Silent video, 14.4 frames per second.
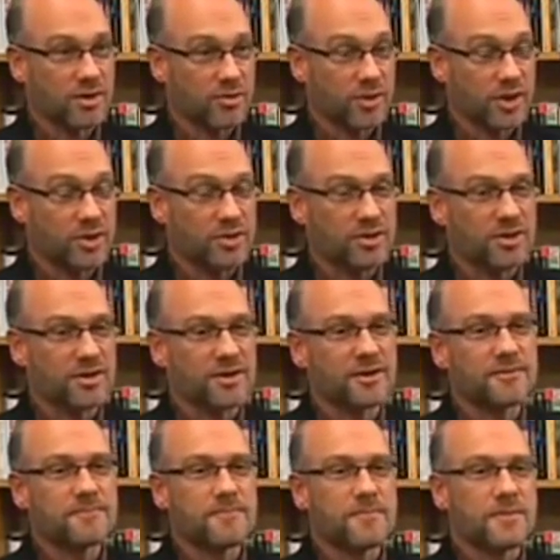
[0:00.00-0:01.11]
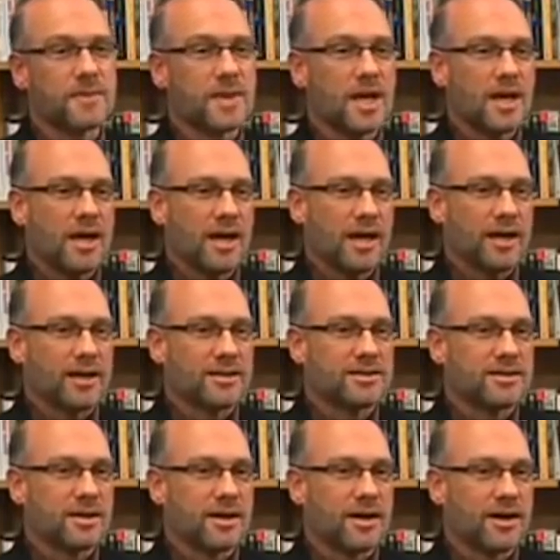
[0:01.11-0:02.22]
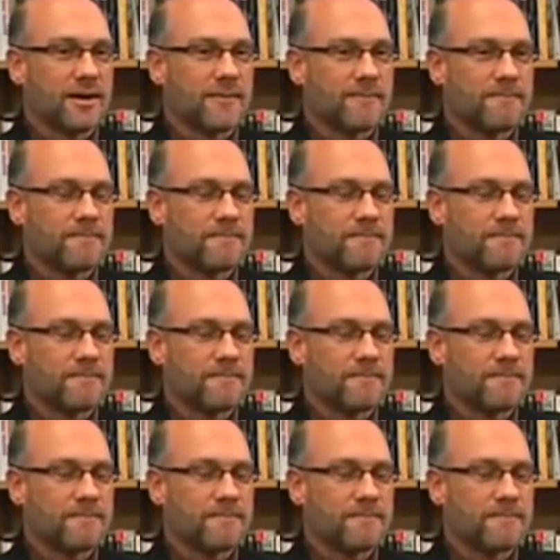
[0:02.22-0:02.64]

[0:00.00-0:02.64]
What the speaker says: thriller. And I